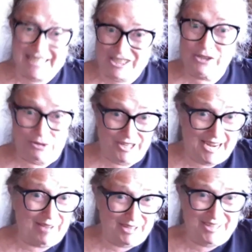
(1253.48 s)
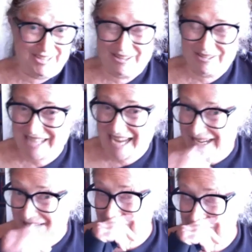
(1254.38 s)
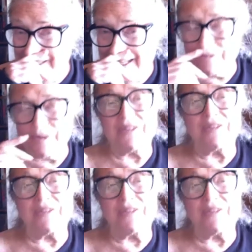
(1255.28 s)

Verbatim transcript: sort it out into those categories. And that's one of the